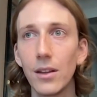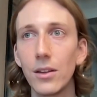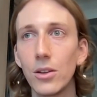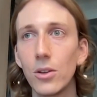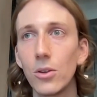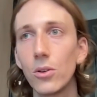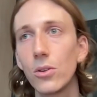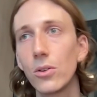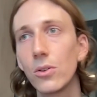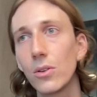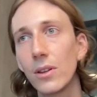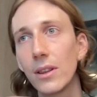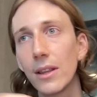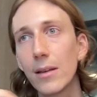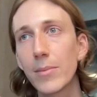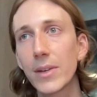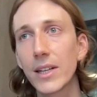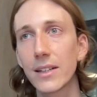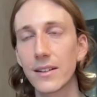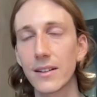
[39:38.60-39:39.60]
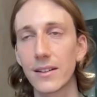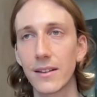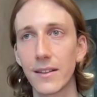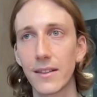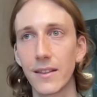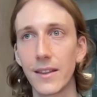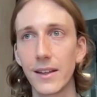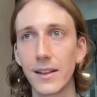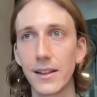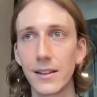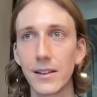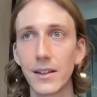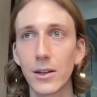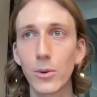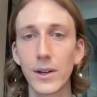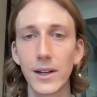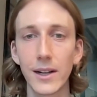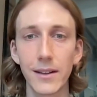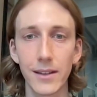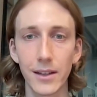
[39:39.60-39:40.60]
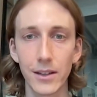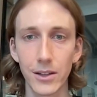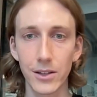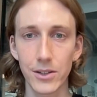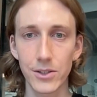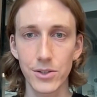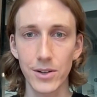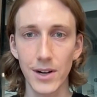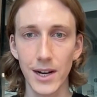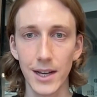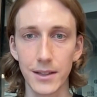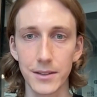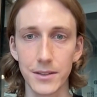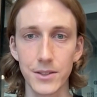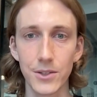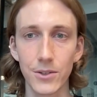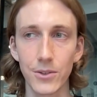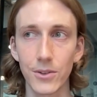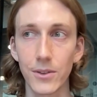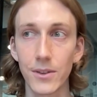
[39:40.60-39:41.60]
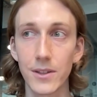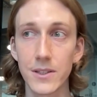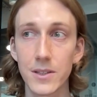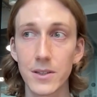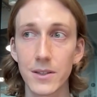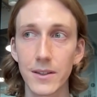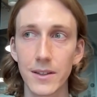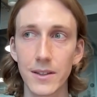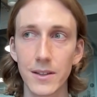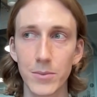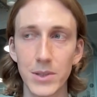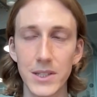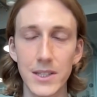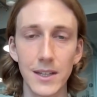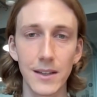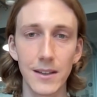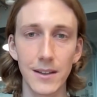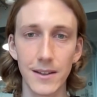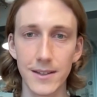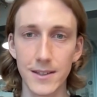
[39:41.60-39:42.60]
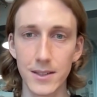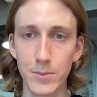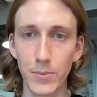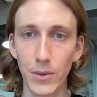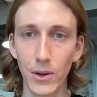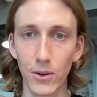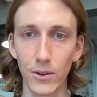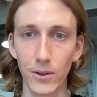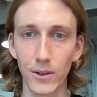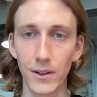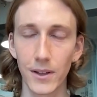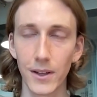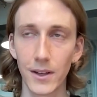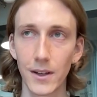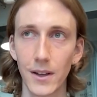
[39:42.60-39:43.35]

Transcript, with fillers: you limit the liquidity that you can drain to the particular spoke,